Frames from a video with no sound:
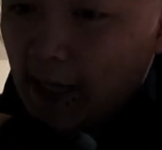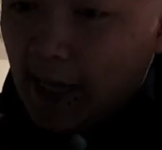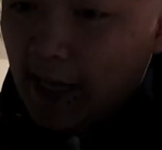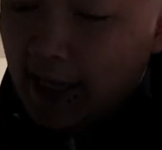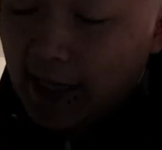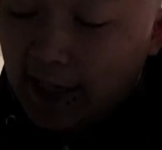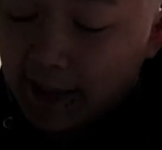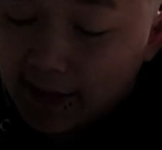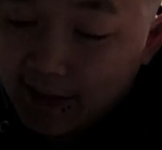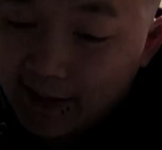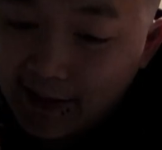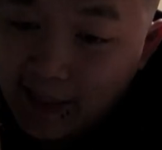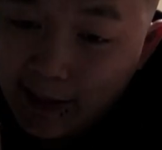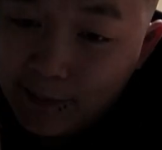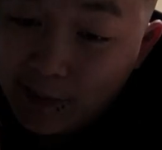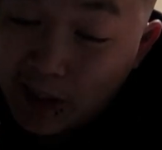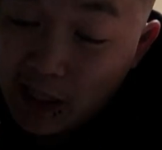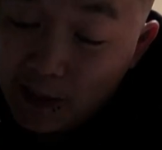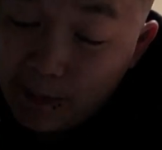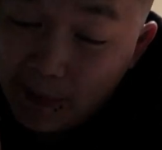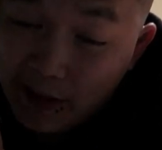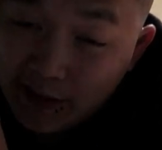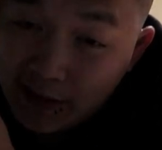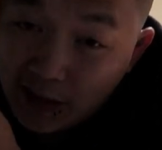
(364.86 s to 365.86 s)
And at the same
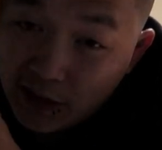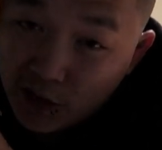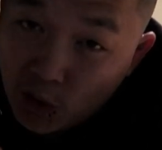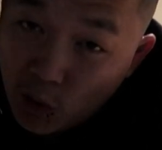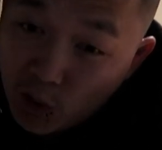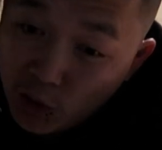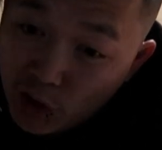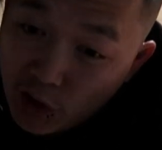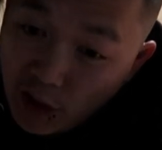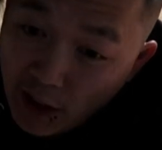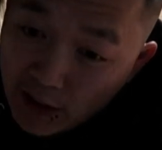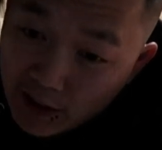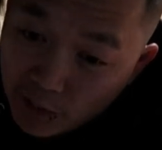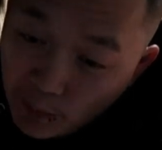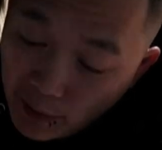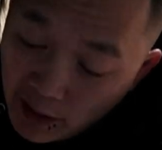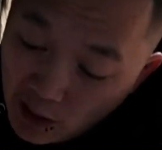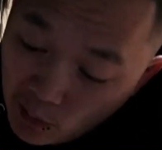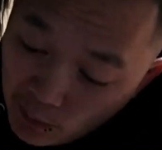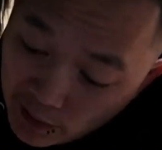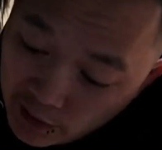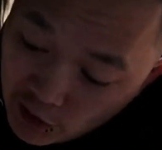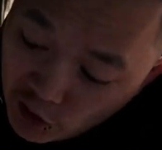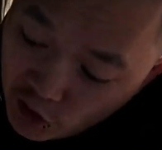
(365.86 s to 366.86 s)
time, as I told you guys, when
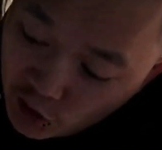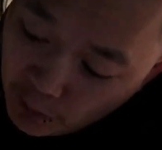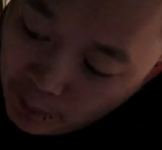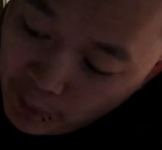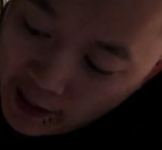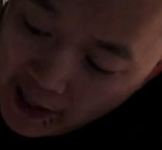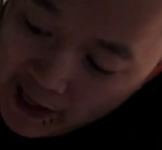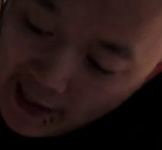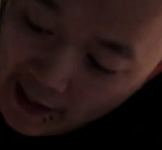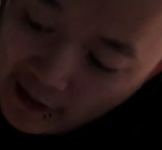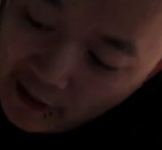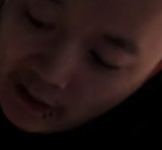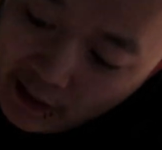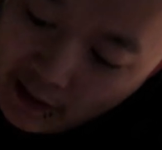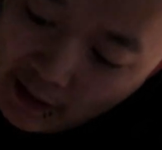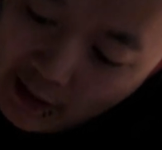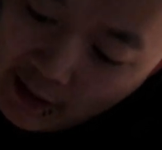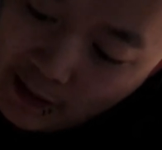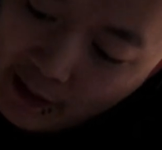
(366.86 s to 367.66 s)
I went to Japan,